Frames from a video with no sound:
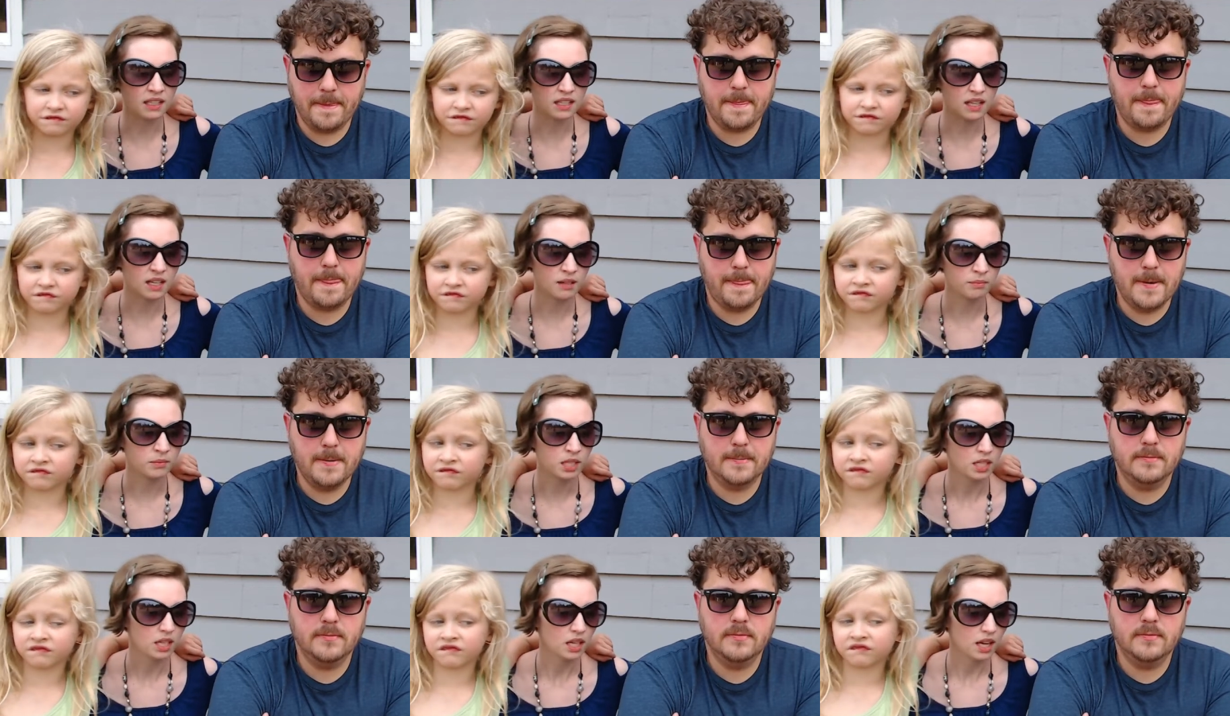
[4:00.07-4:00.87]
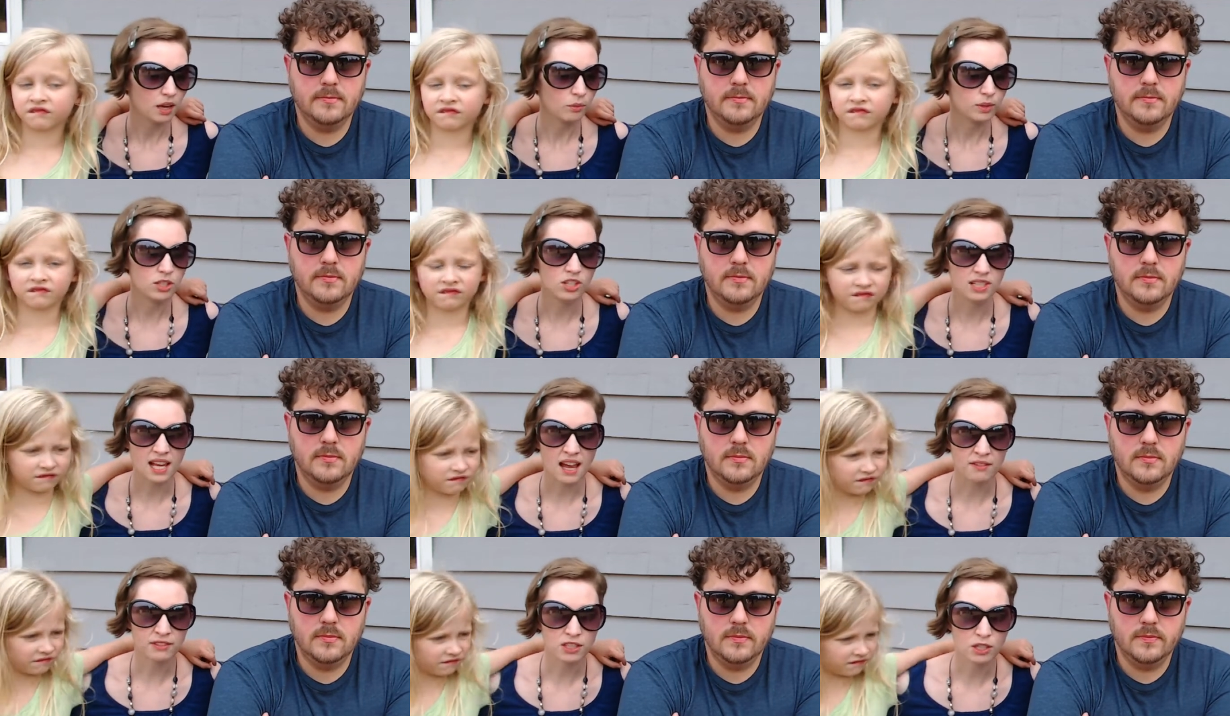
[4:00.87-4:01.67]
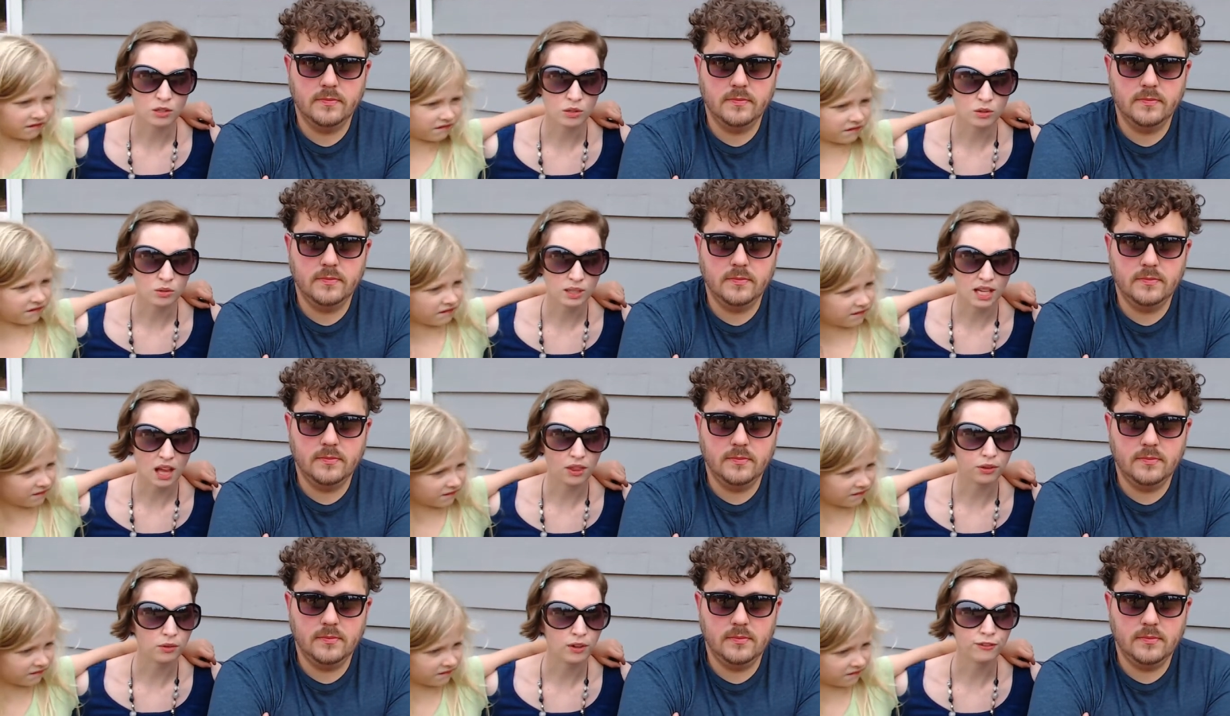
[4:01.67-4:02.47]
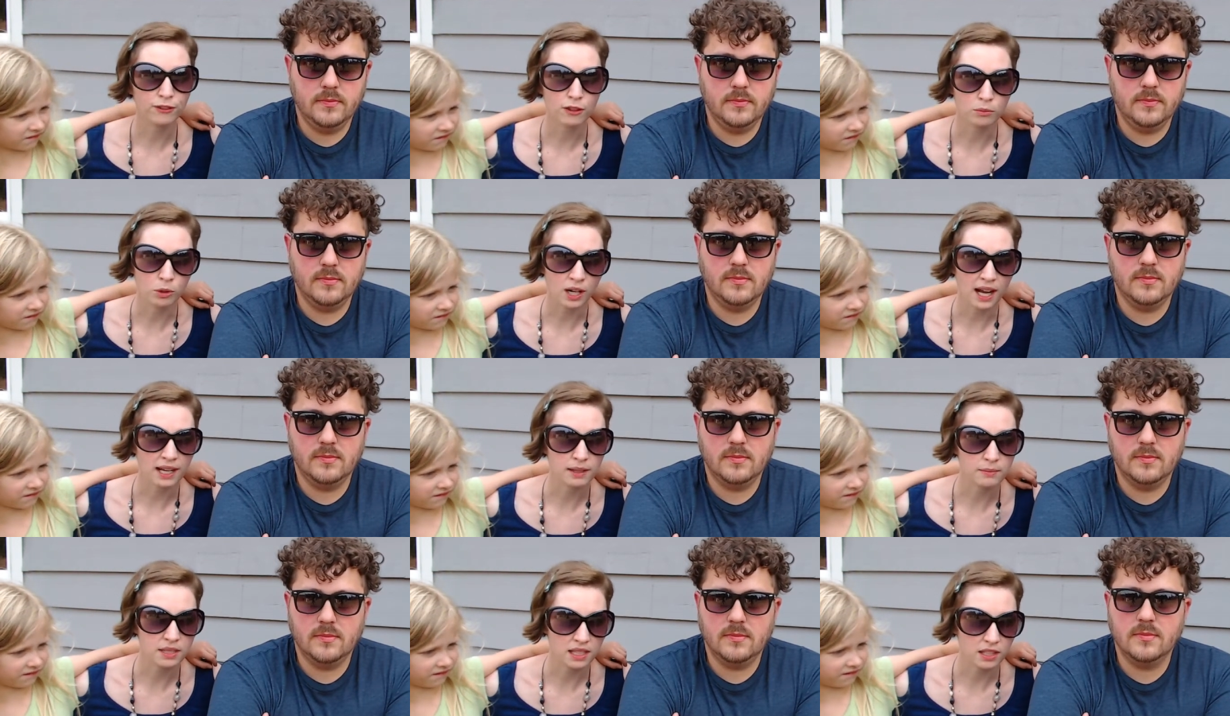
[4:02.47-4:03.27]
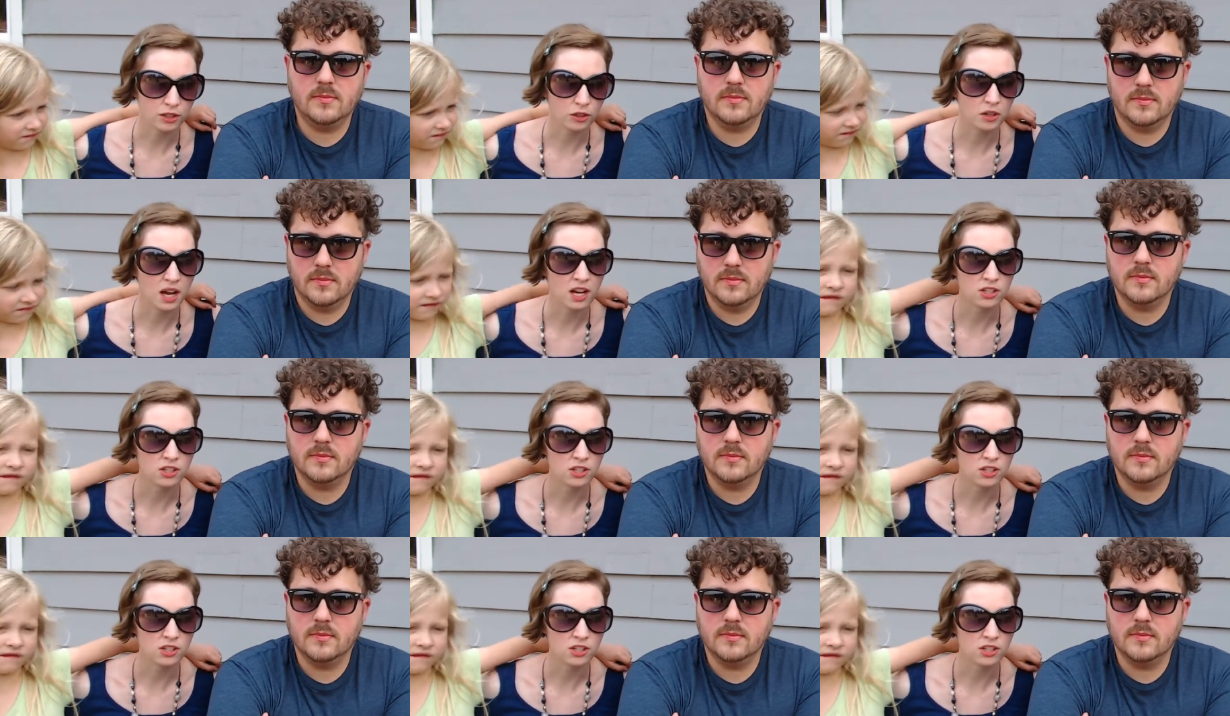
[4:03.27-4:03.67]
Speaker 1: um, and we just have to get through a few more items in the garage